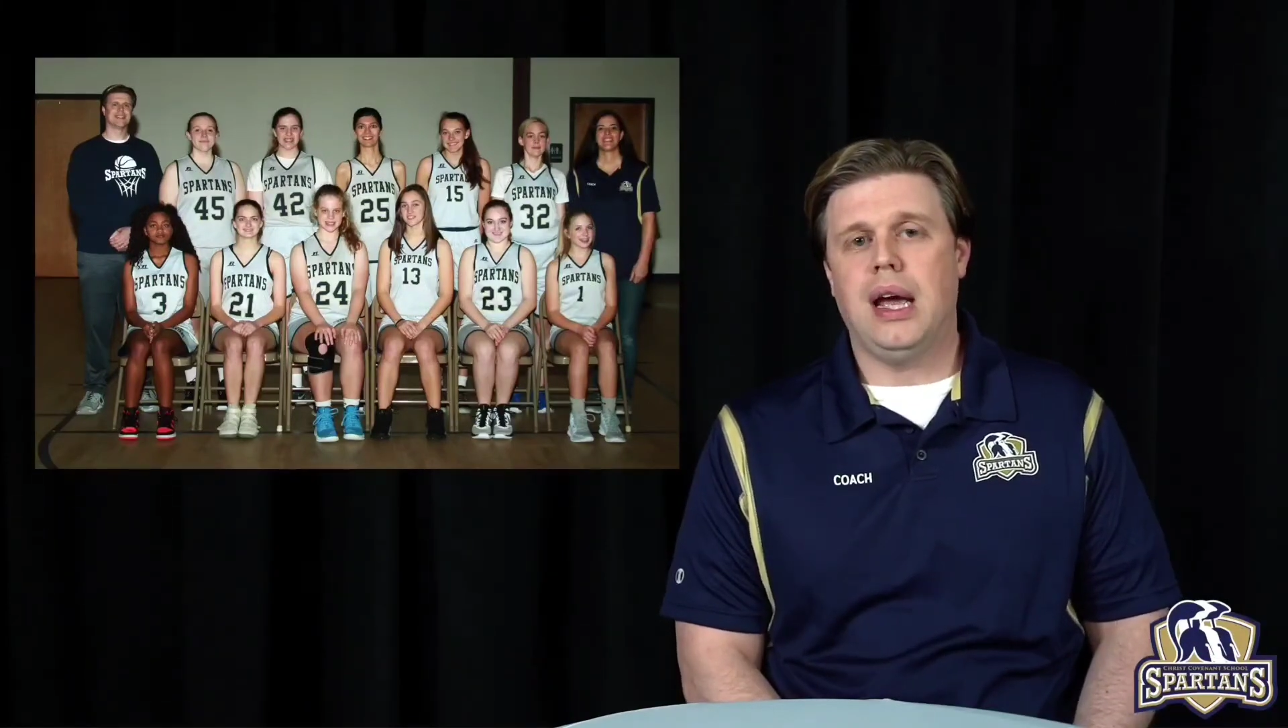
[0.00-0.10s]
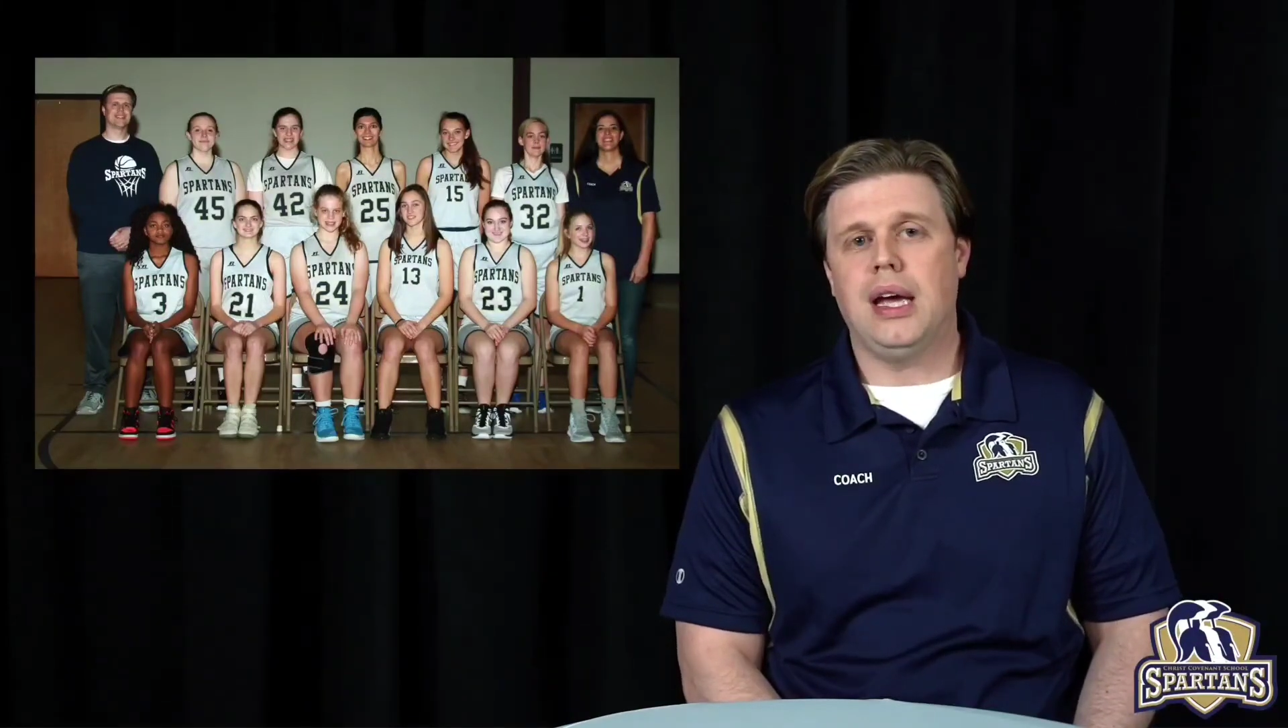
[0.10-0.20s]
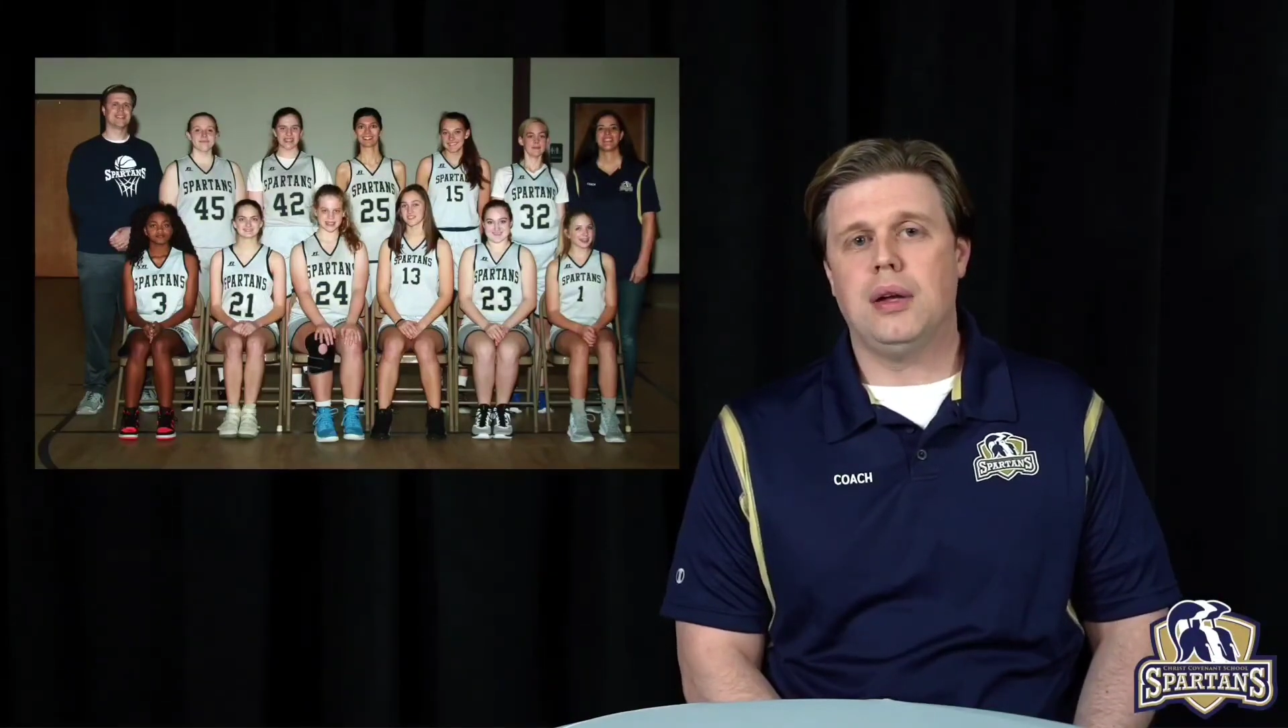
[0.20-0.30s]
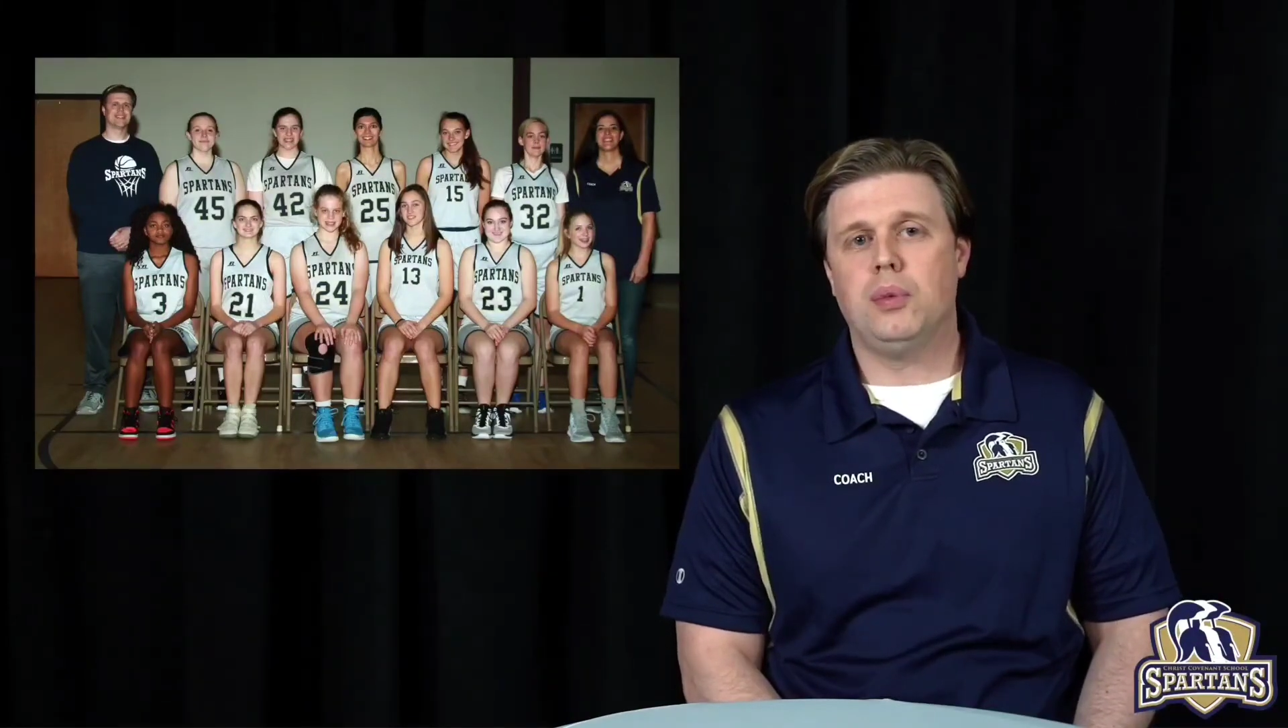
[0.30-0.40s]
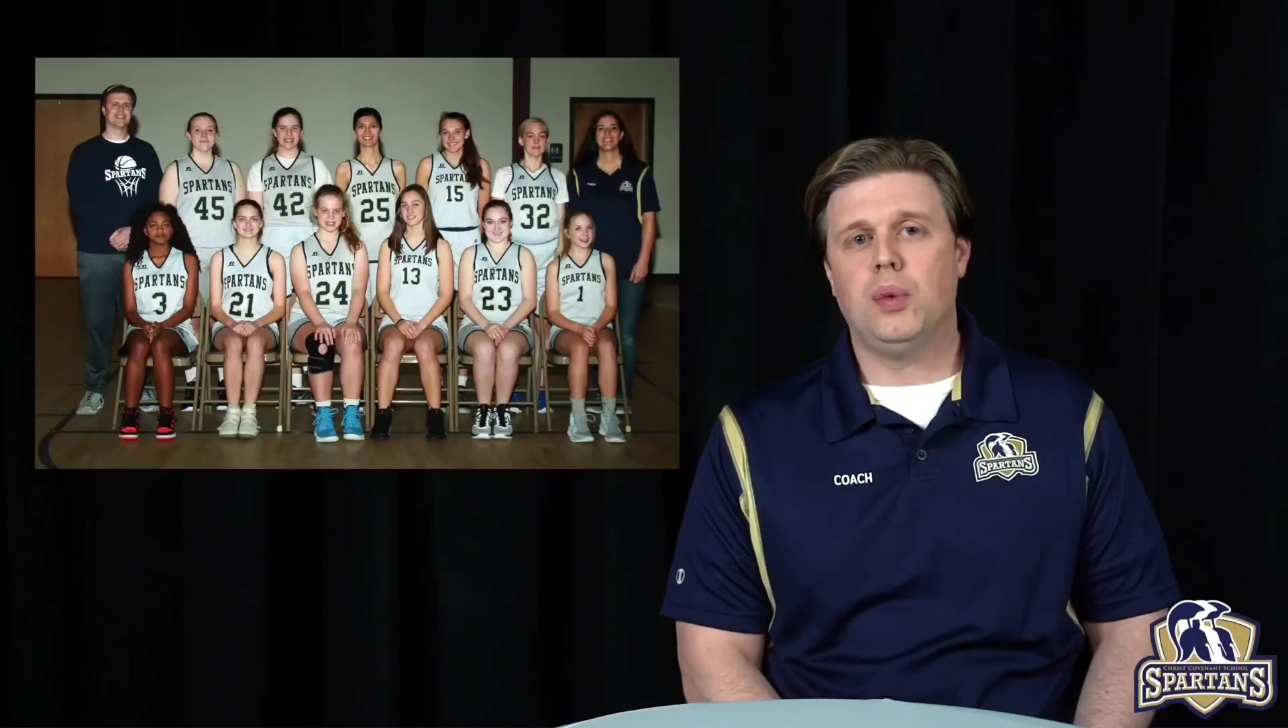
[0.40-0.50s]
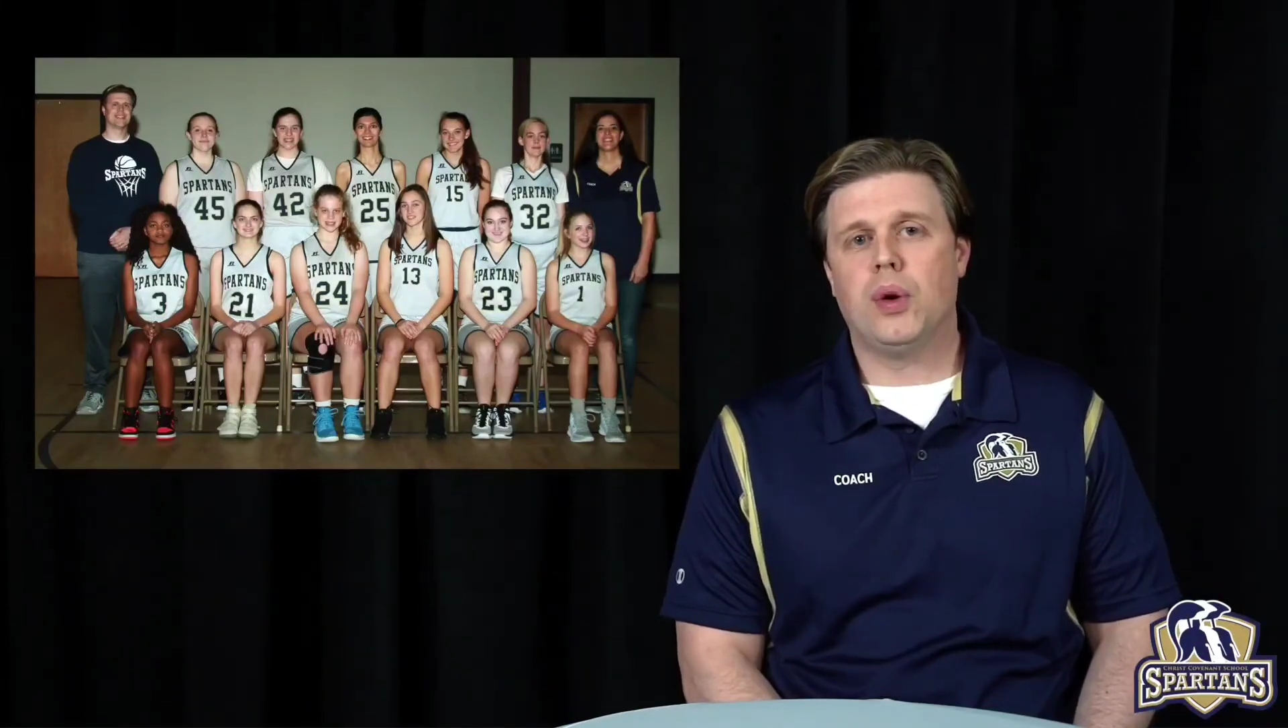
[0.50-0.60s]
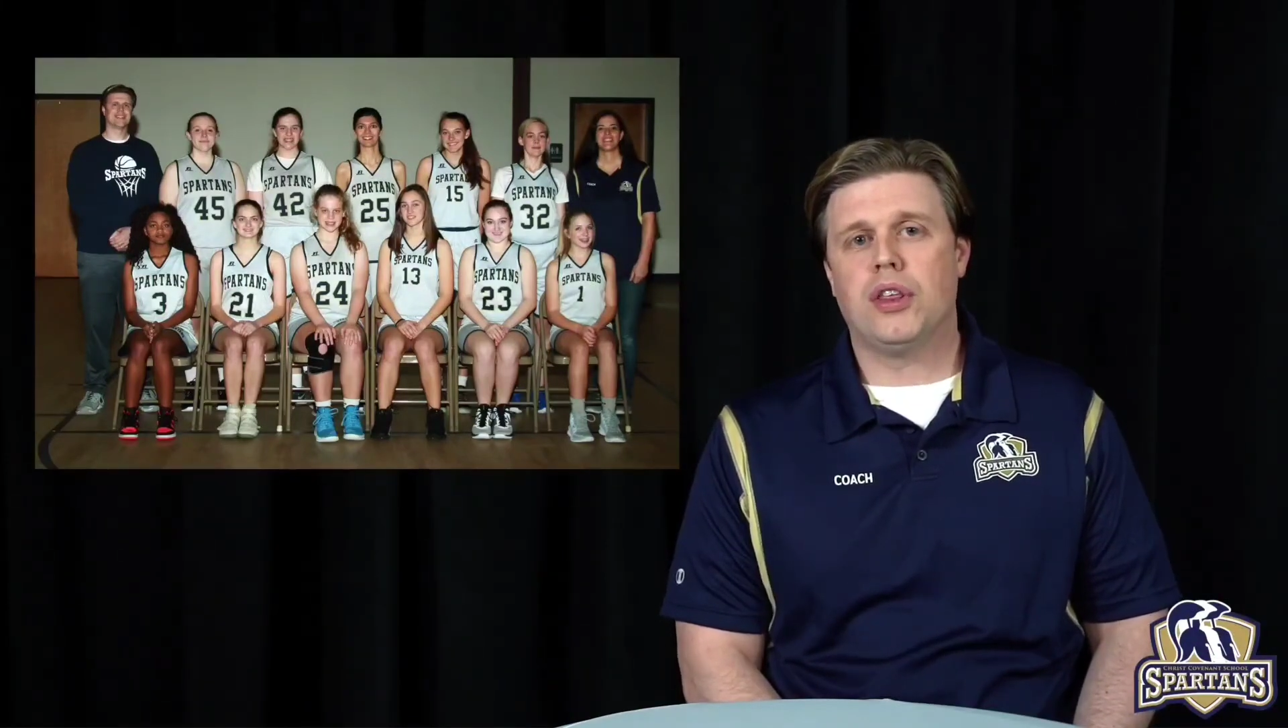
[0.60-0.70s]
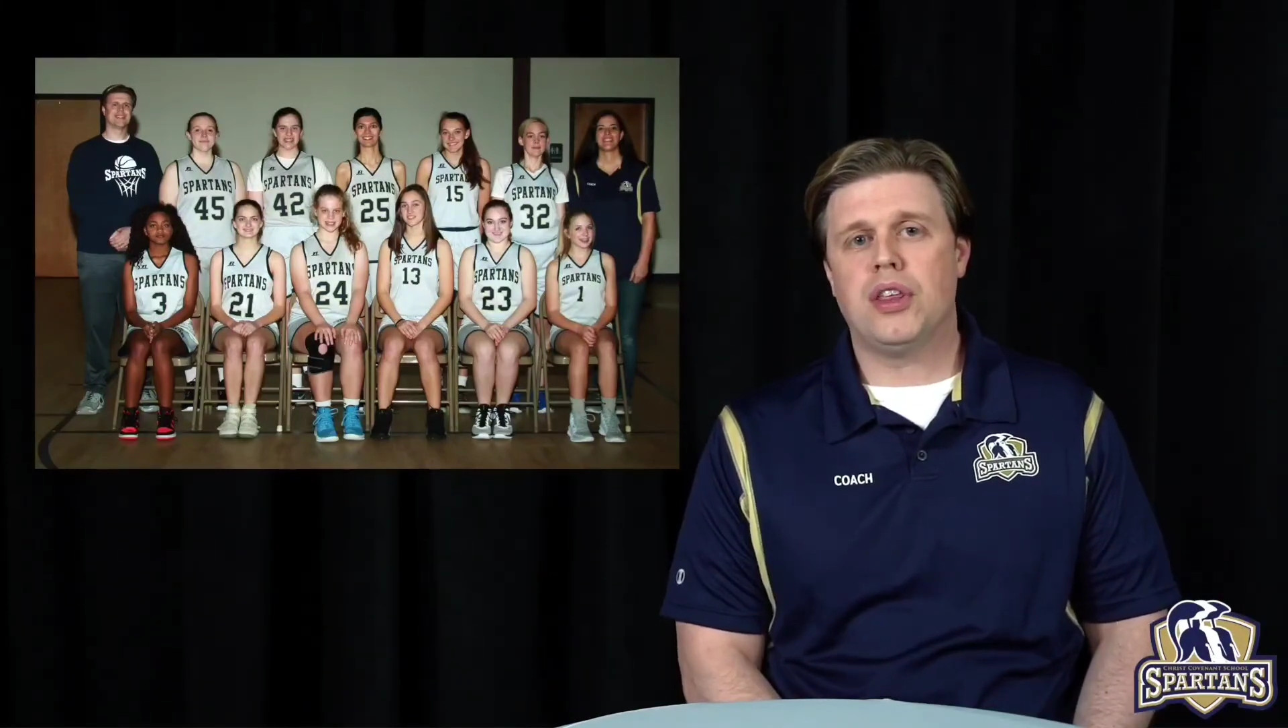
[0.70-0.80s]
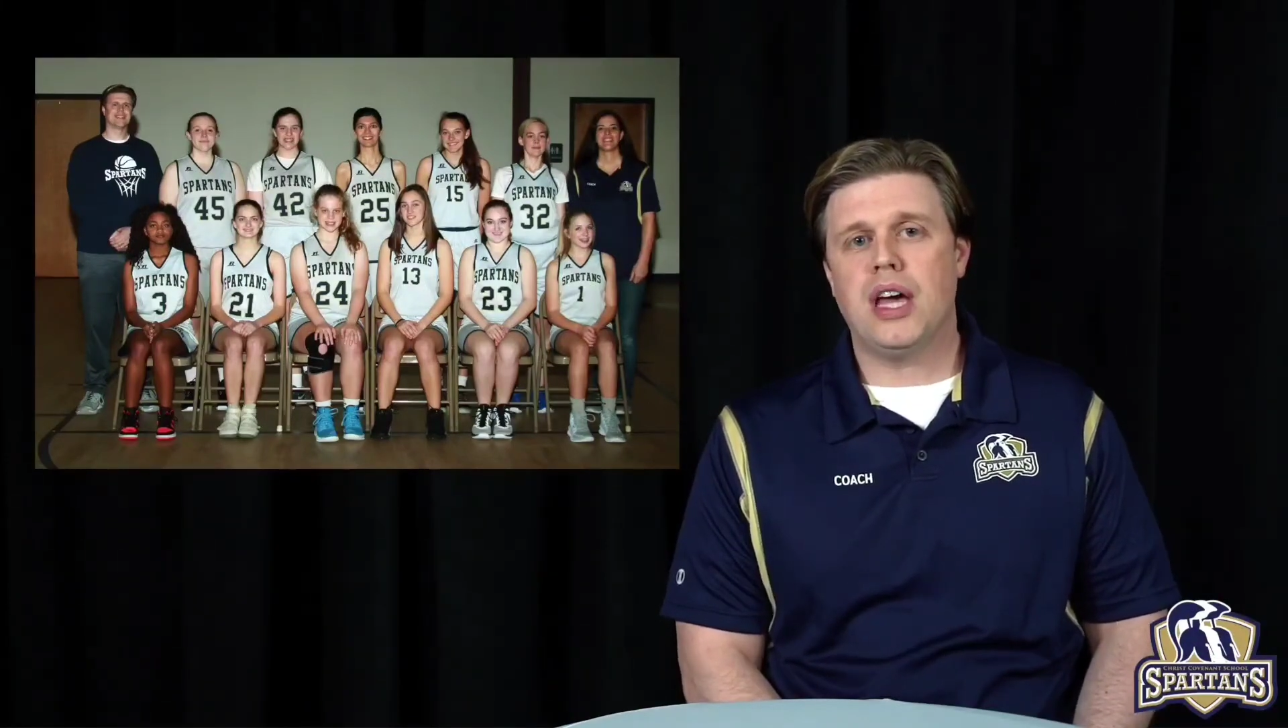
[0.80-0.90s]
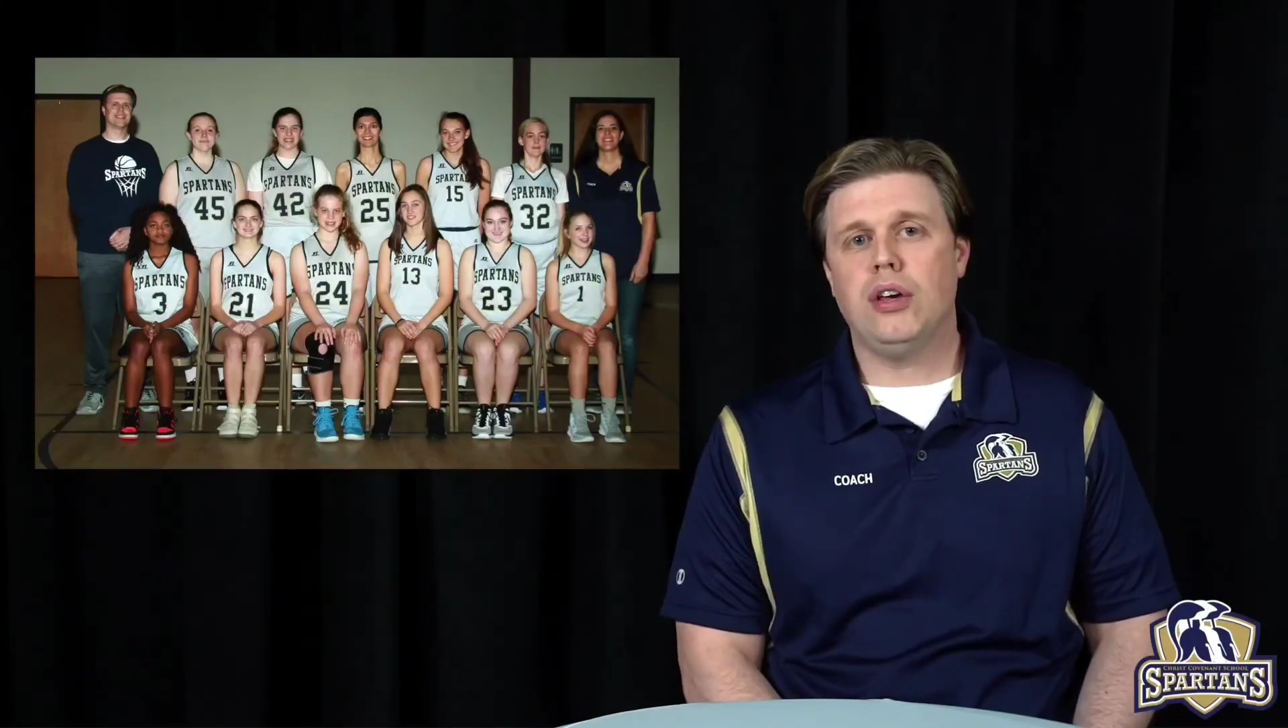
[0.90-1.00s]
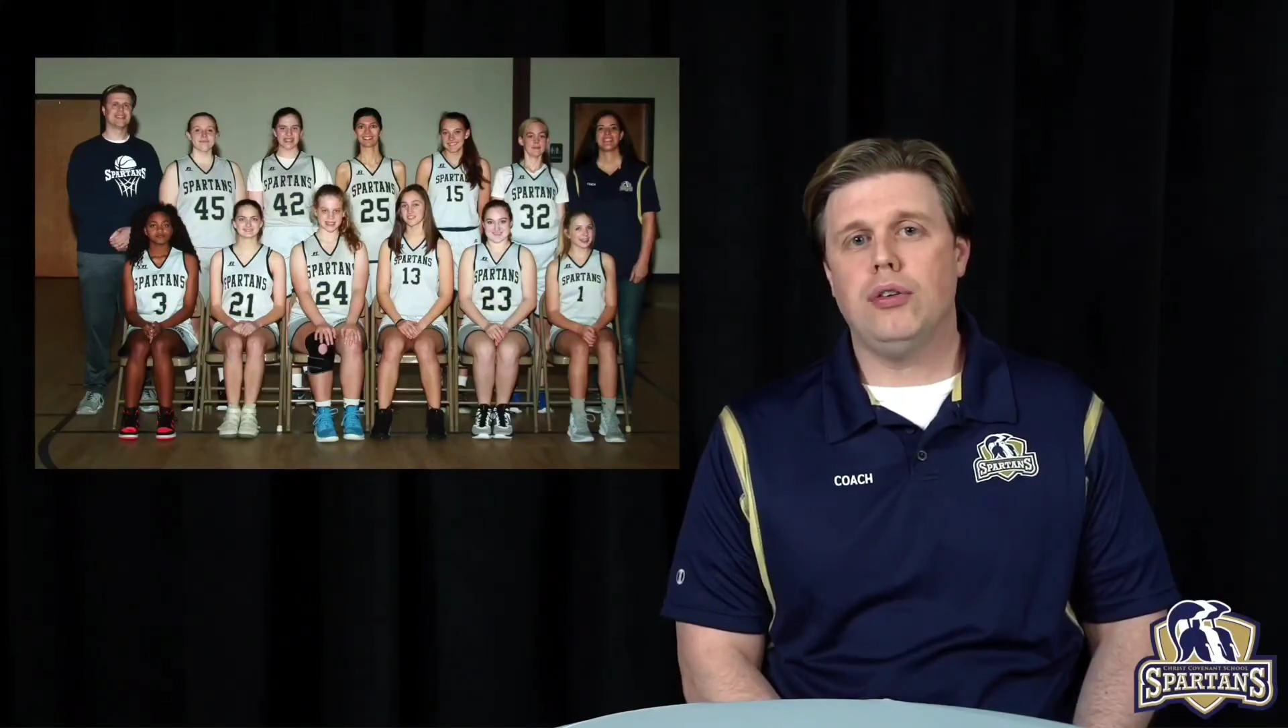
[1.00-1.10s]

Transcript: and we want to thank